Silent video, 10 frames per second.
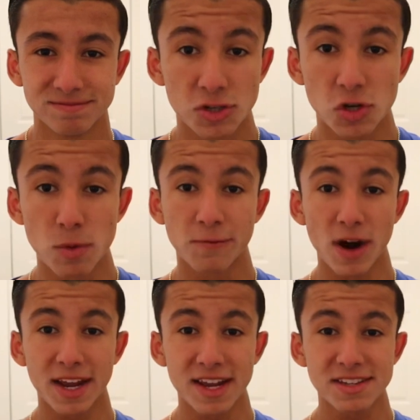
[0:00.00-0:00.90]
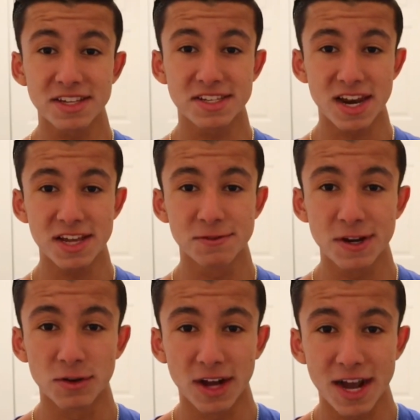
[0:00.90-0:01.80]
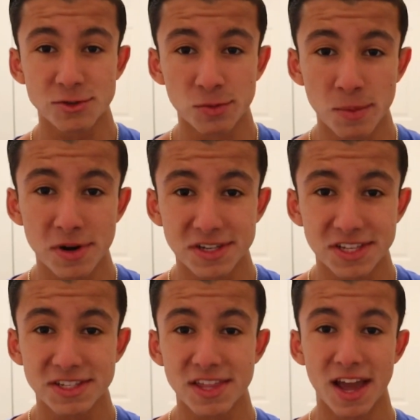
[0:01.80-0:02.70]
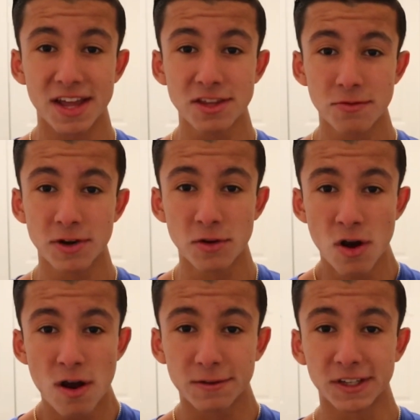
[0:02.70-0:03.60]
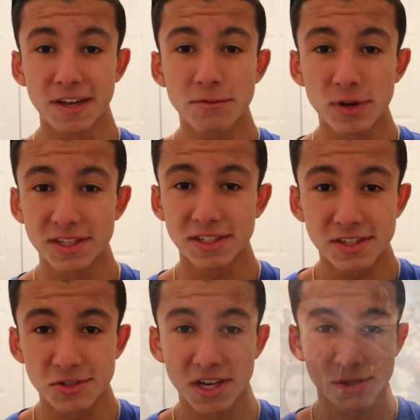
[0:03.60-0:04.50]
So before I get into today's video, guys, remember to stay to the end of the video for giveaway details.